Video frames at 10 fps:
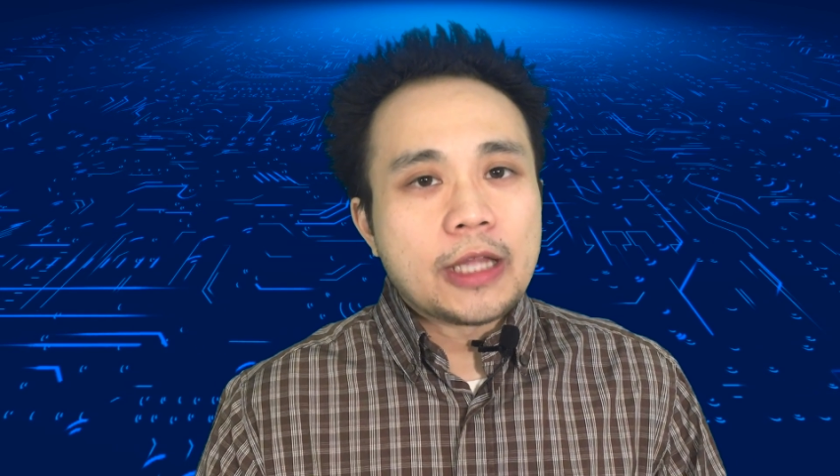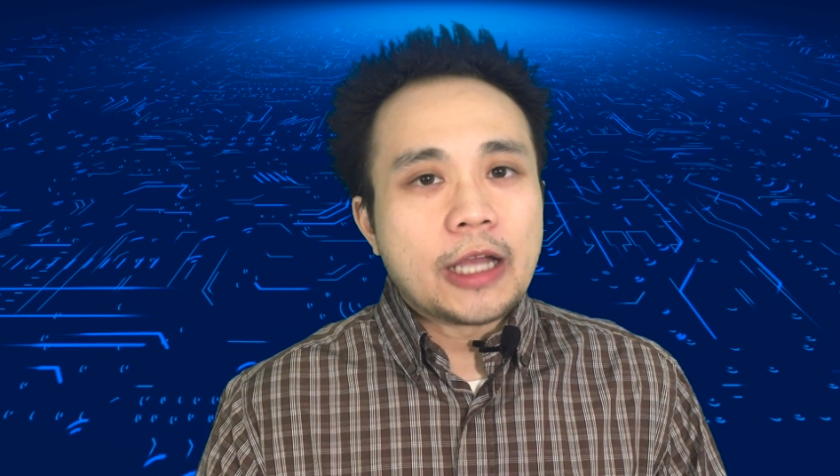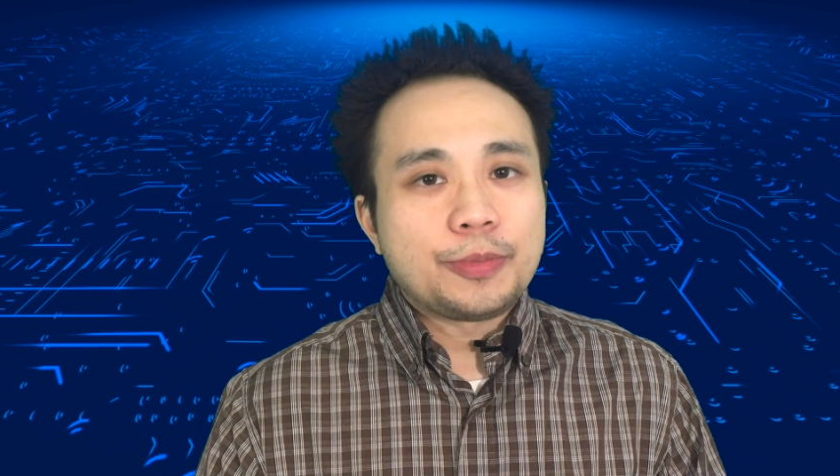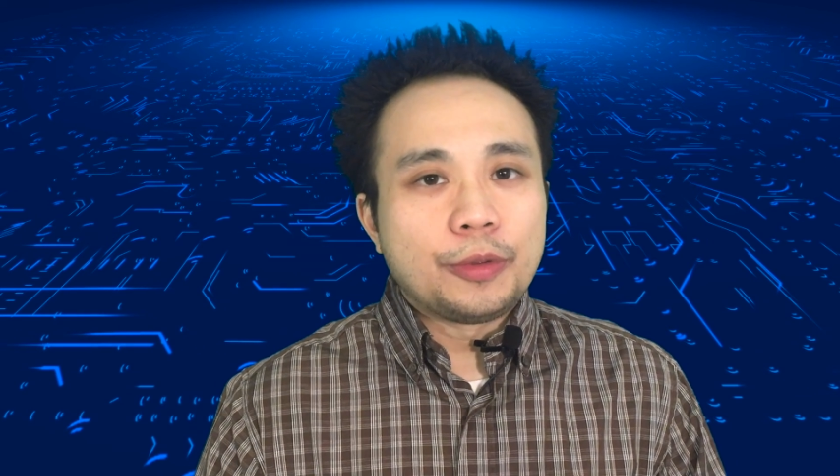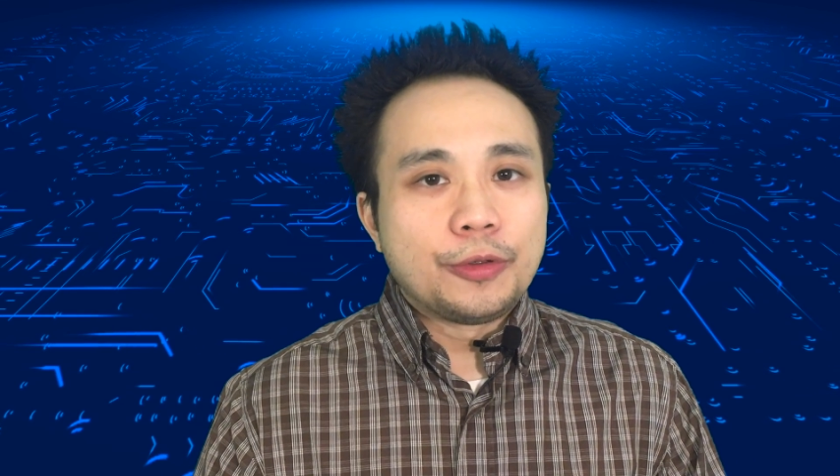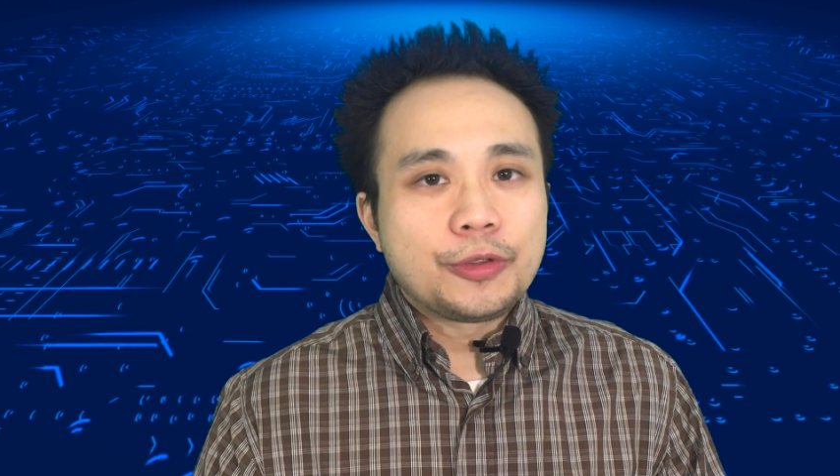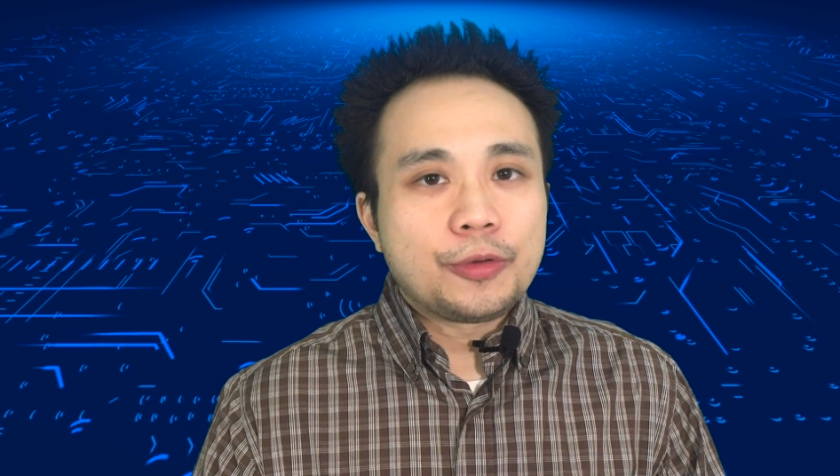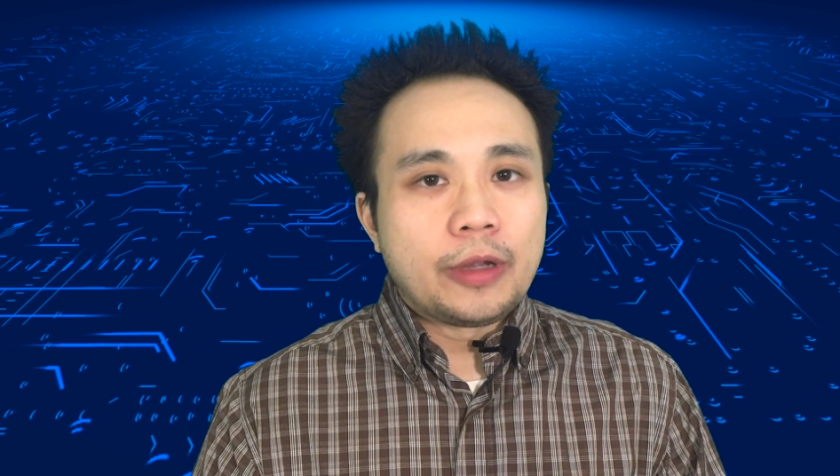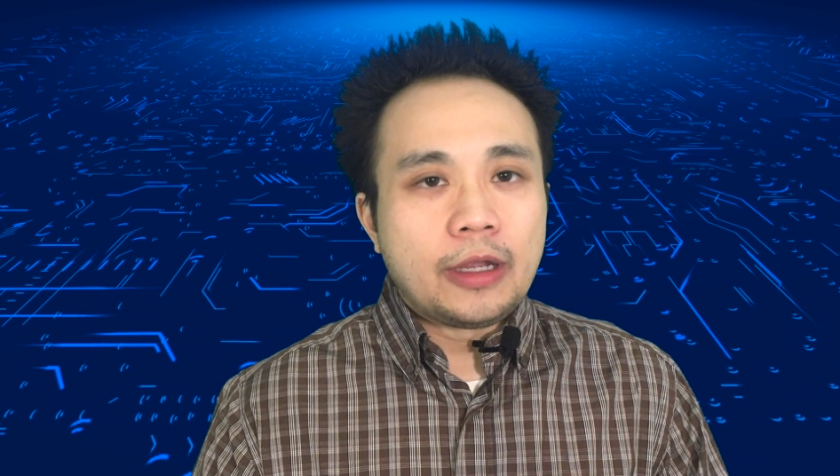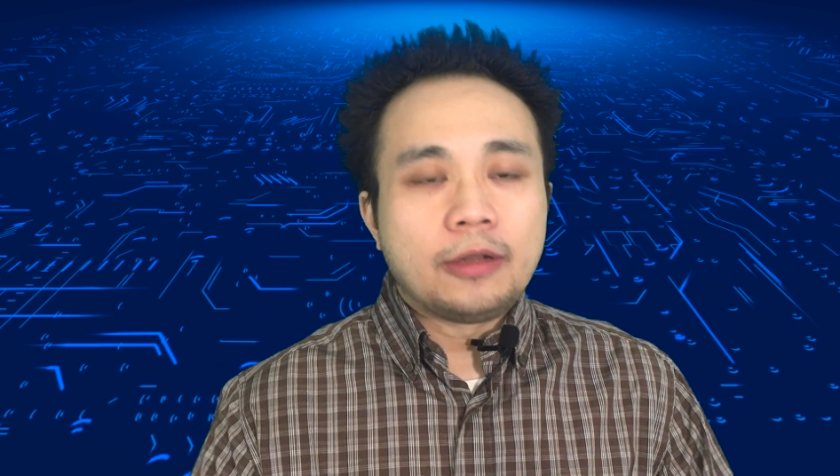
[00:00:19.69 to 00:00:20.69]
/ blue
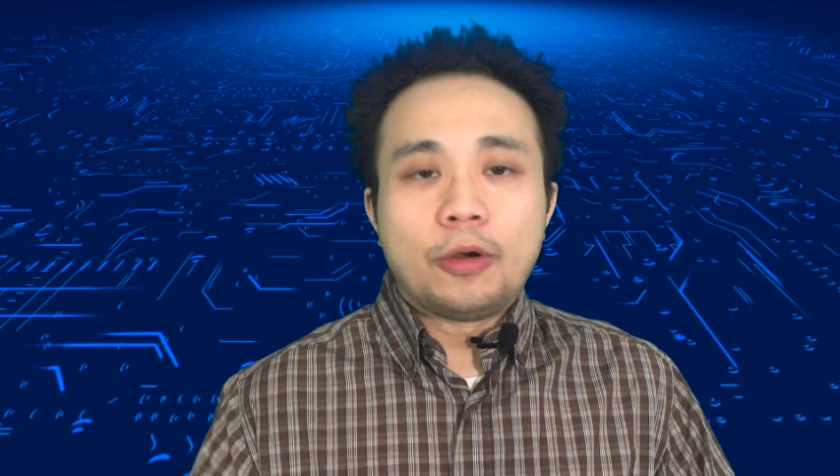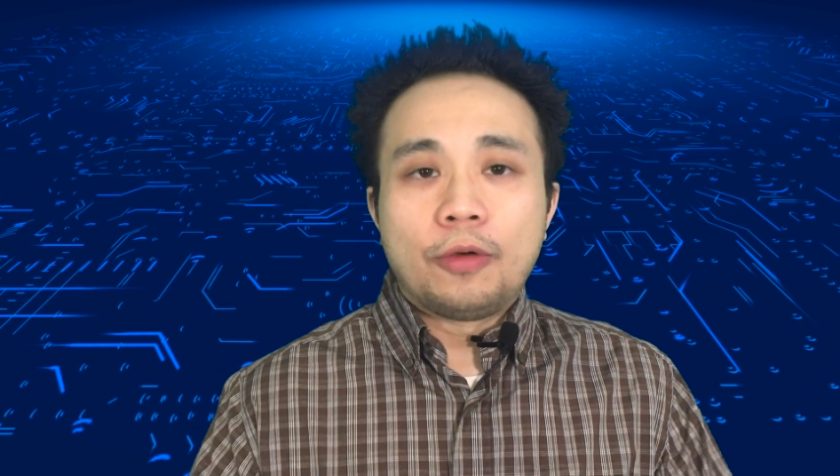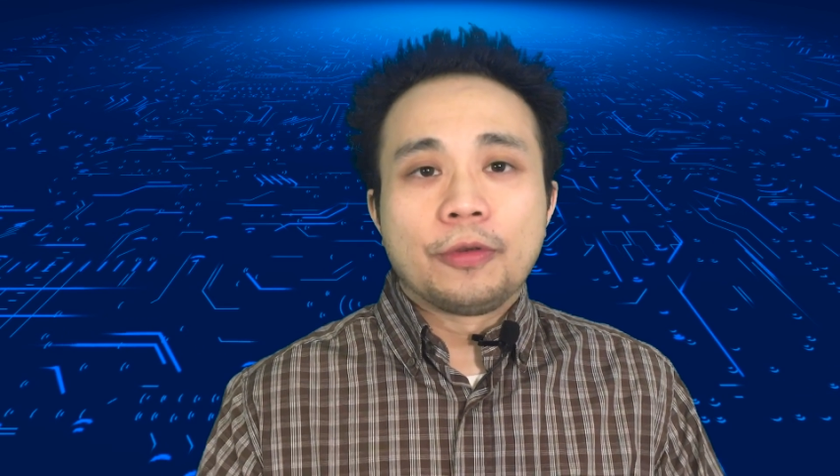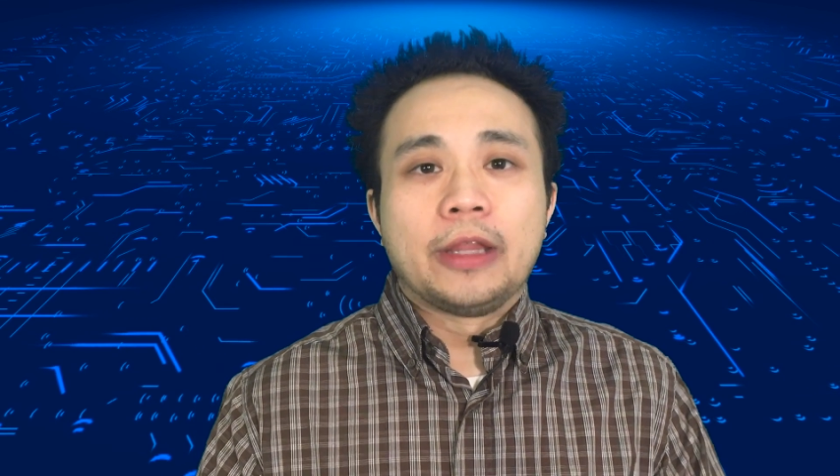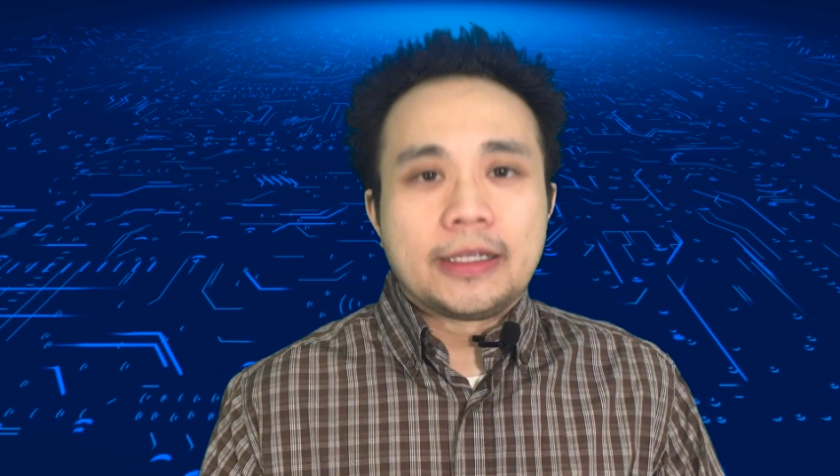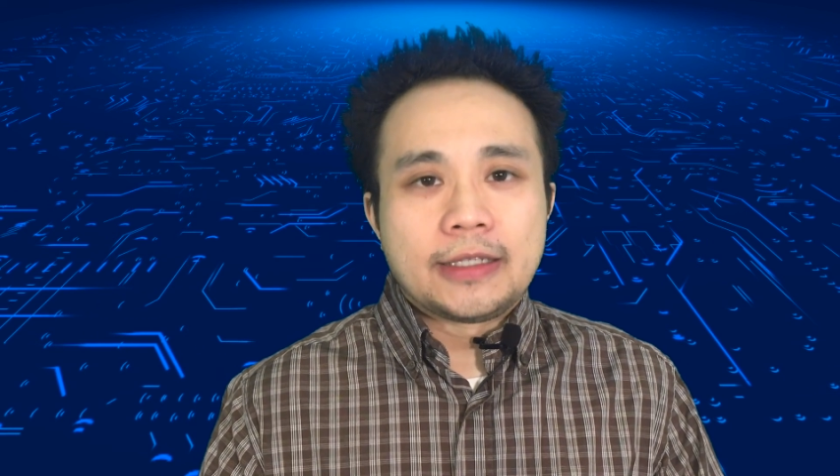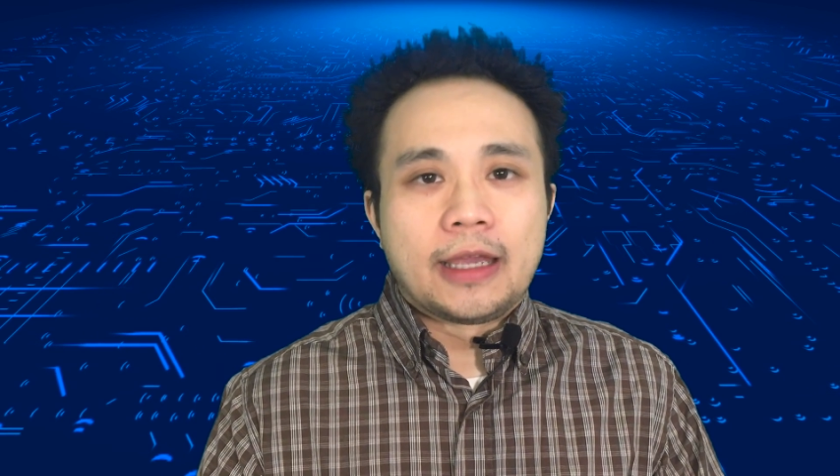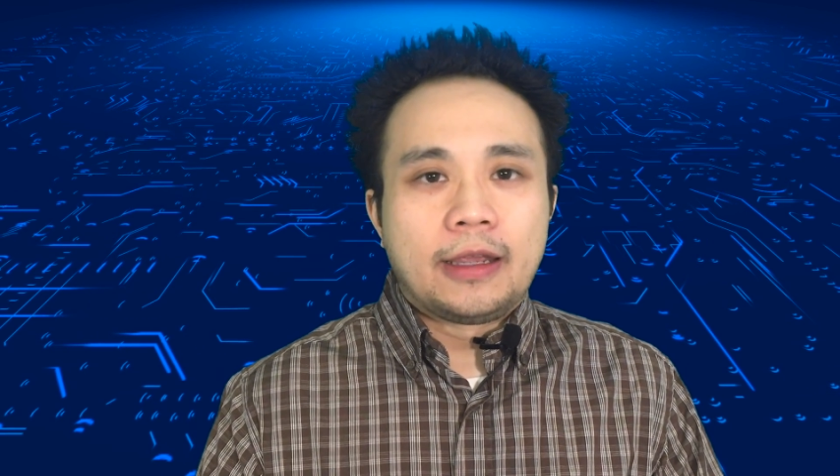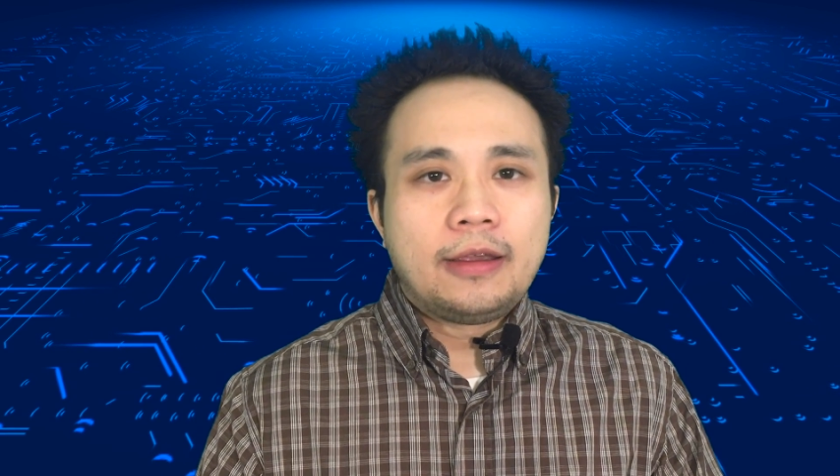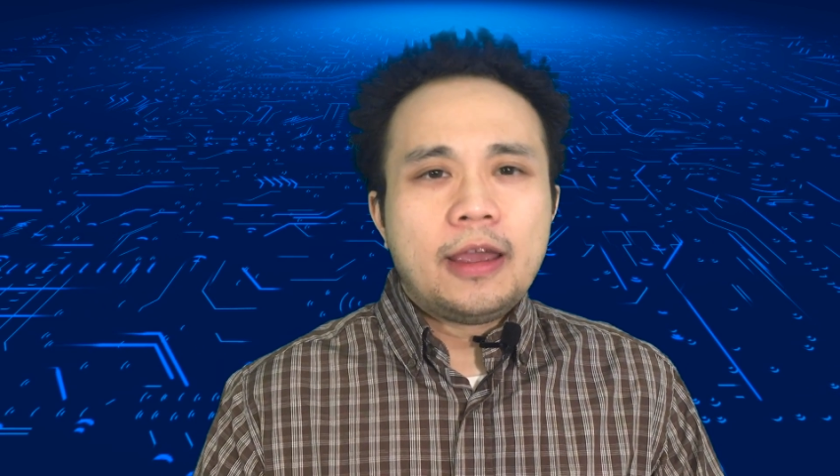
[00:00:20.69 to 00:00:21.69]
screen overlay
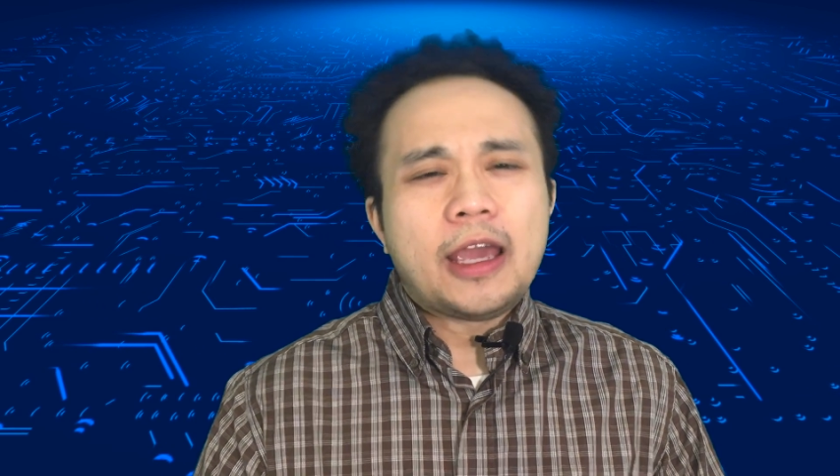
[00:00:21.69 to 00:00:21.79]
setting